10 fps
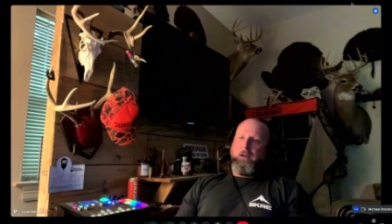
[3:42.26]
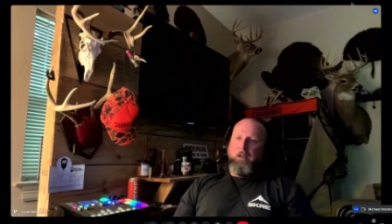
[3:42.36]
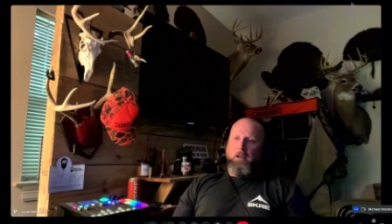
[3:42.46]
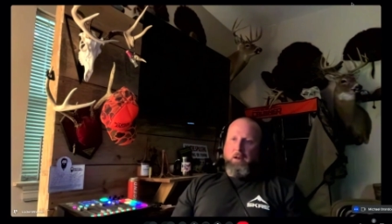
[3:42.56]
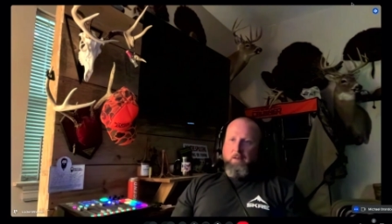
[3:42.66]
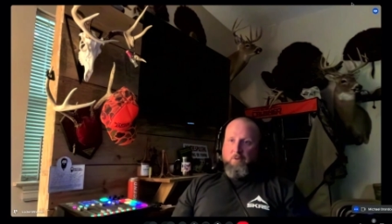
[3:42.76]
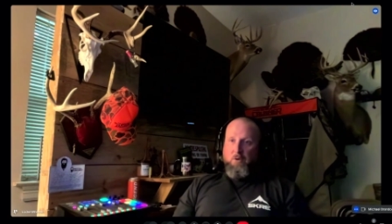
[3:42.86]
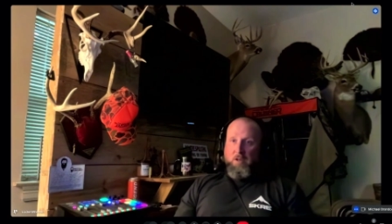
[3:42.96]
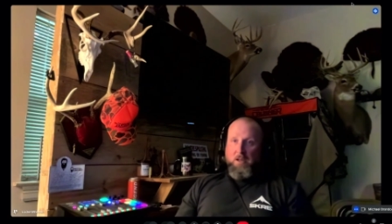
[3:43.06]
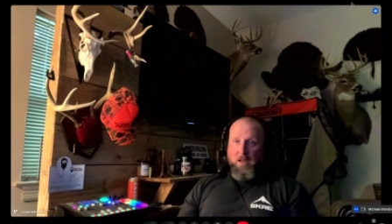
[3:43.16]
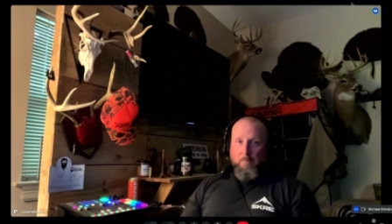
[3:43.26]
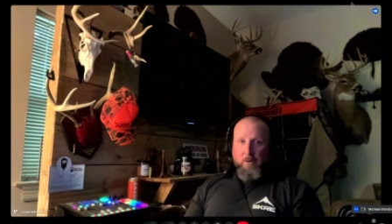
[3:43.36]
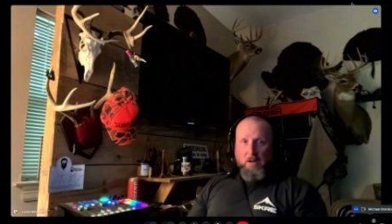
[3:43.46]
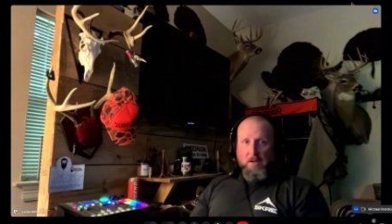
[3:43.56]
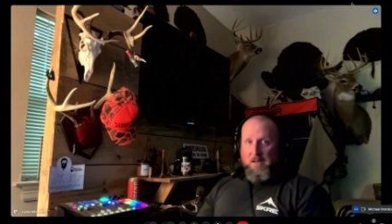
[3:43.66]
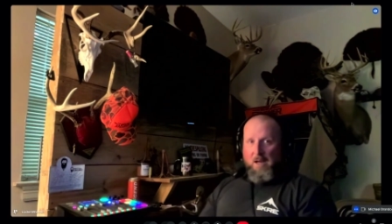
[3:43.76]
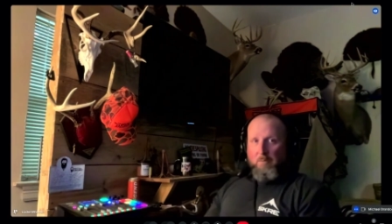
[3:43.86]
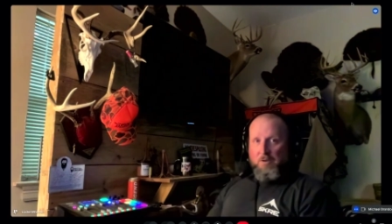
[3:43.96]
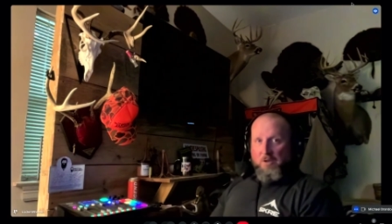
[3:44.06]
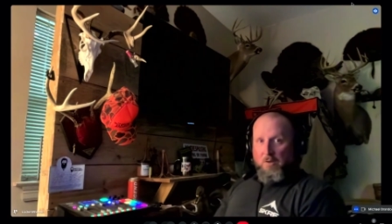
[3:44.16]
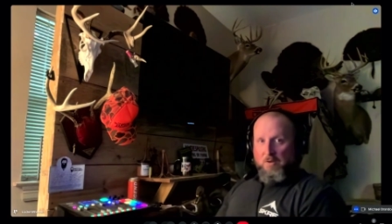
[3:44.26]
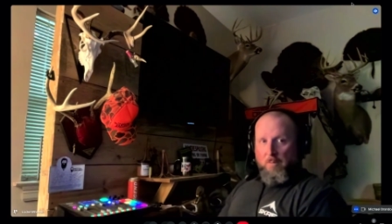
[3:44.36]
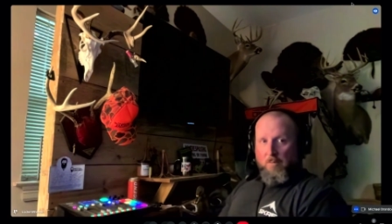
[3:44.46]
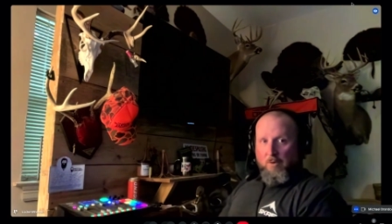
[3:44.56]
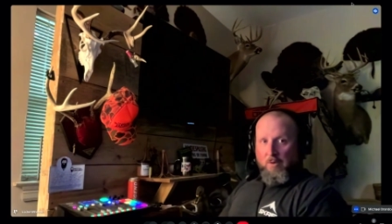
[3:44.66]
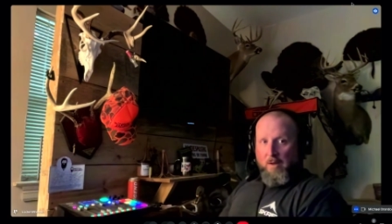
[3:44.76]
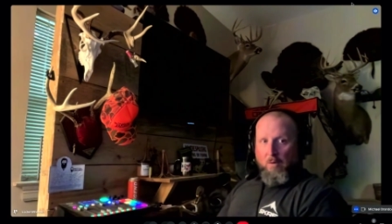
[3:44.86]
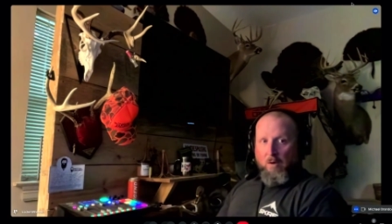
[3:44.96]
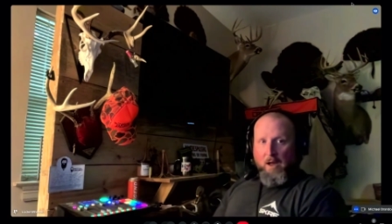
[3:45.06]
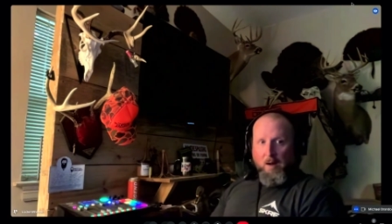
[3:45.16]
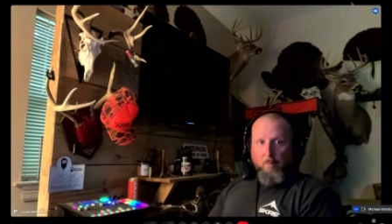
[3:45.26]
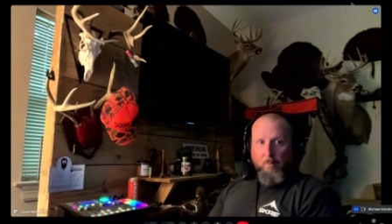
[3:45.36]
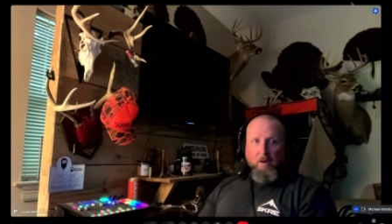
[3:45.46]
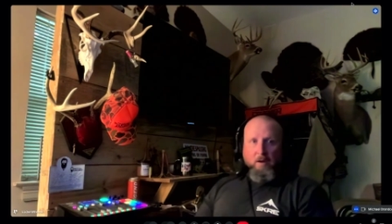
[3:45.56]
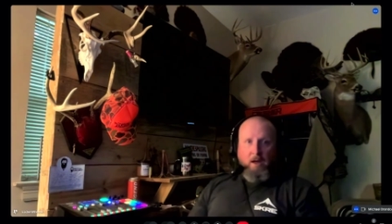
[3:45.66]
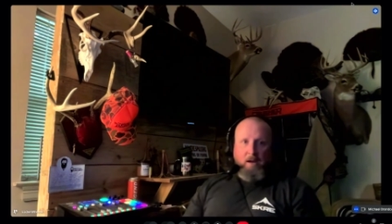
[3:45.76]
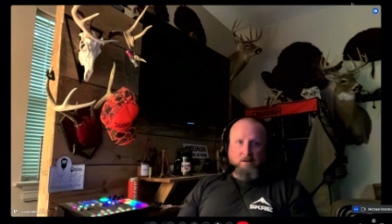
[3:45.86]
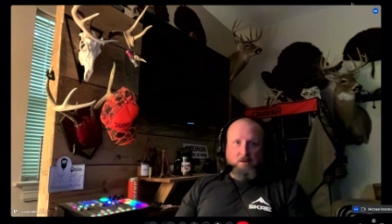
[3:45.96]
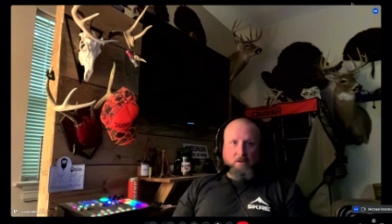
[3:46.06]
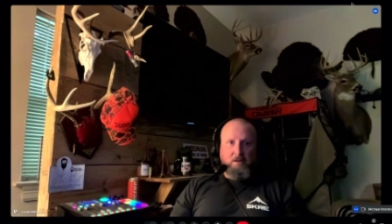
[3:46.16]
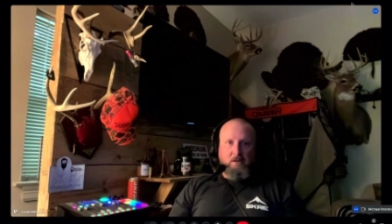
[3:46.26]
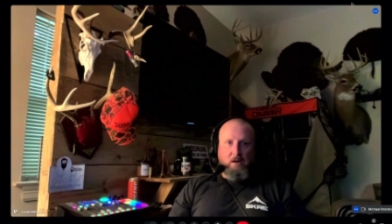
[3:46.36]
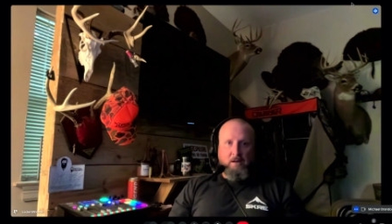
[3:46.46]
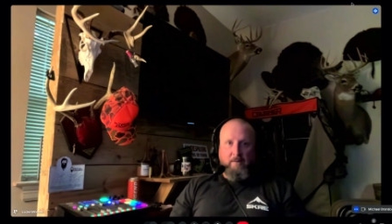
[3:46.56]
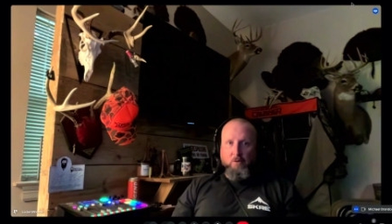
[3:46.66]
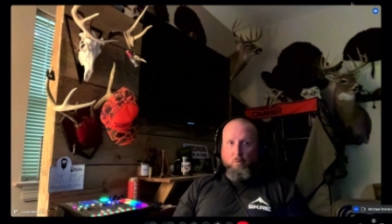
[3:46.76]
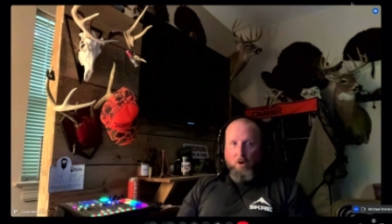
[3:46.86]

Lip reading: And if you can keep it established all summer, they will hammer it. And it just does.